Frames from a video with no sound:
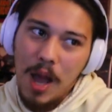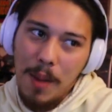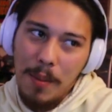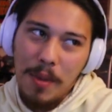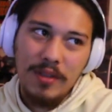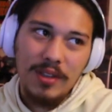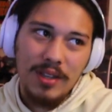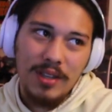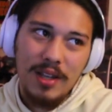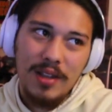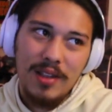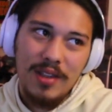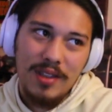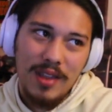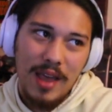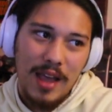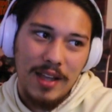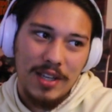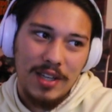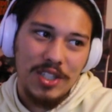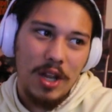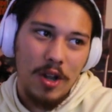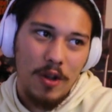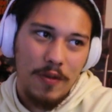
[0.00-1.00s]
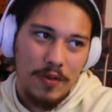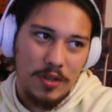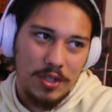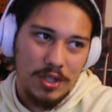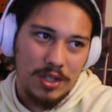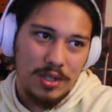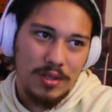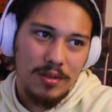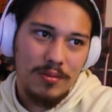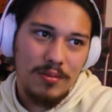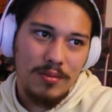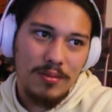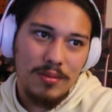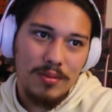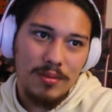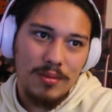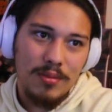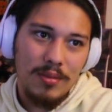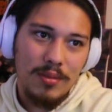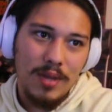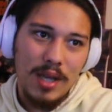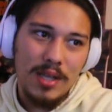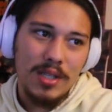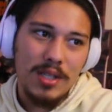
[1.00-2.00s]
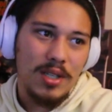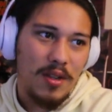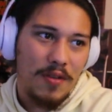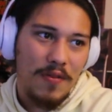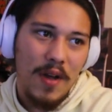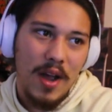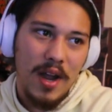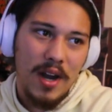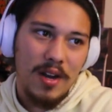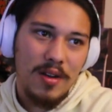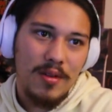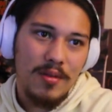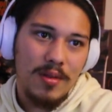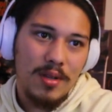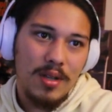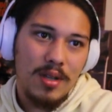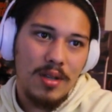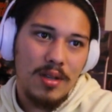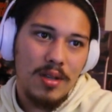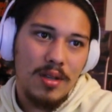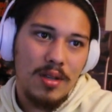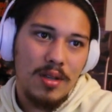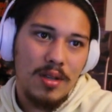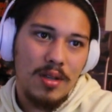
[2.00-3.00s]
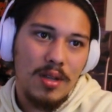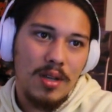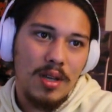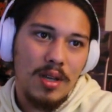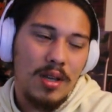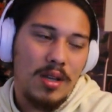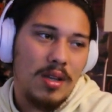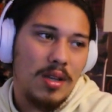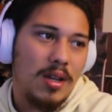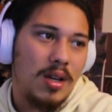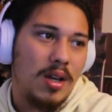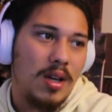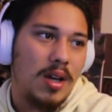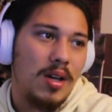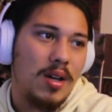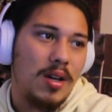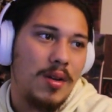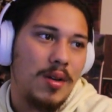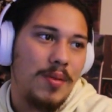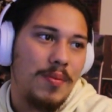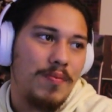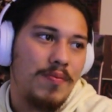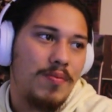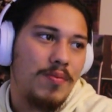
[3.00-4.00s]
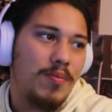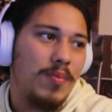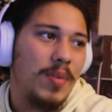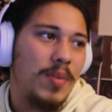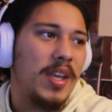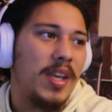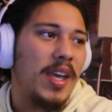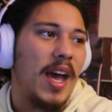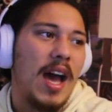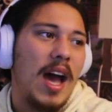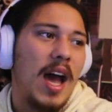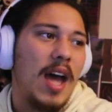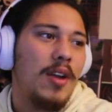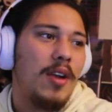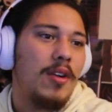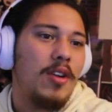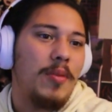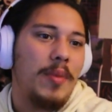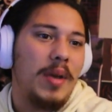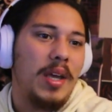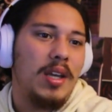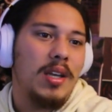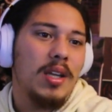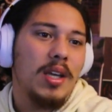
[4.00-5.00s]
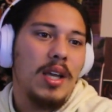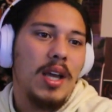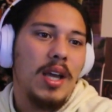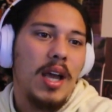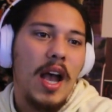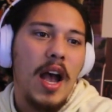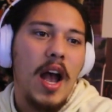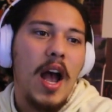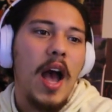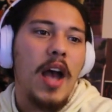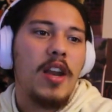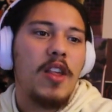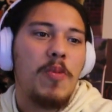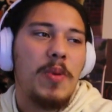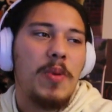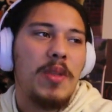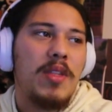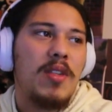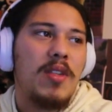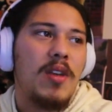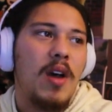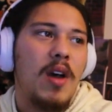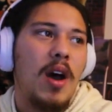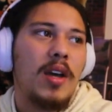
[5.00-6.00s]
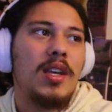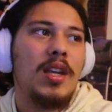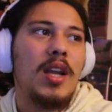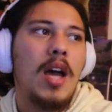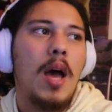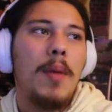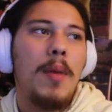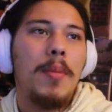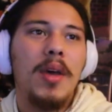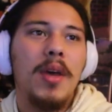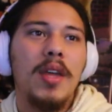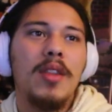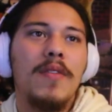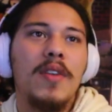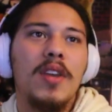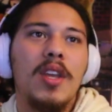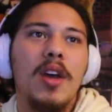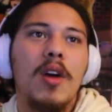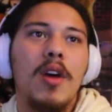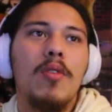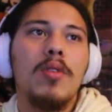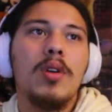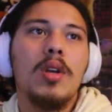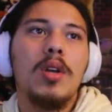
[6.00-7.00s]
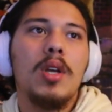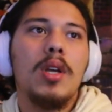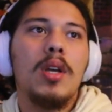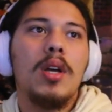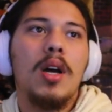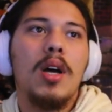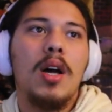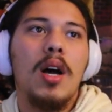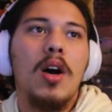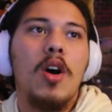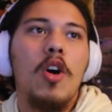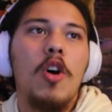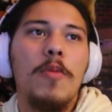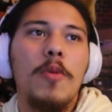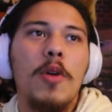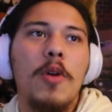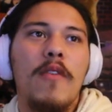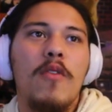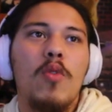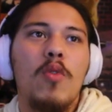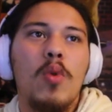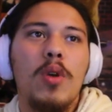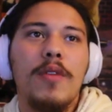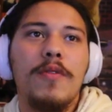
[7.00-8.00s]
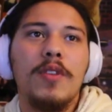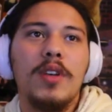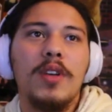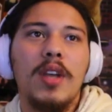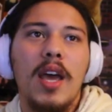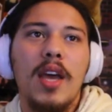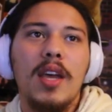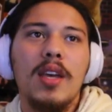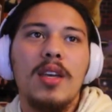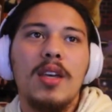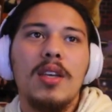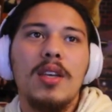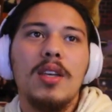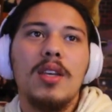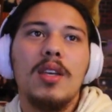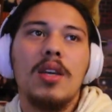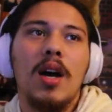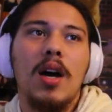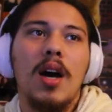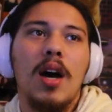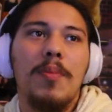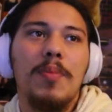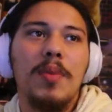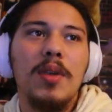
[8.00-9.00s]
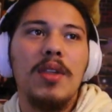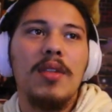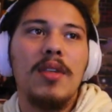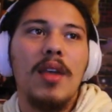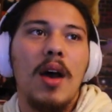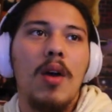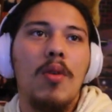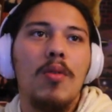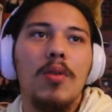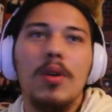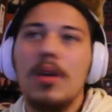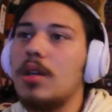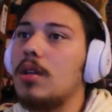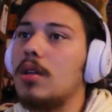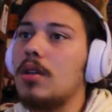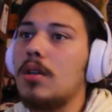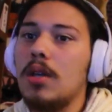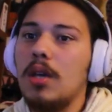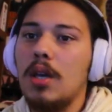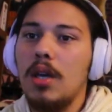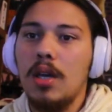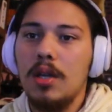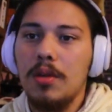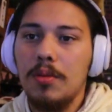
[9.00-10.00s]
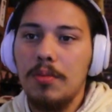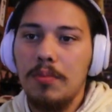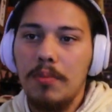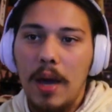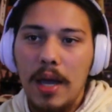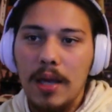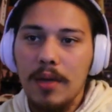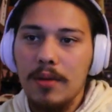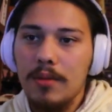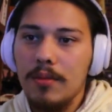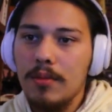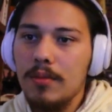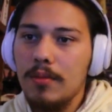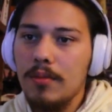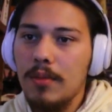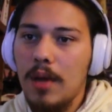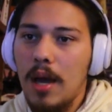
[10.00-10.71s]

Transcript: I'm going to have to listen to that cello version. That shit is fire. But yeah, I don't know, man. I just be talking. I'm going to end the video. Hope you all have a wonderful day. Peace out and bye.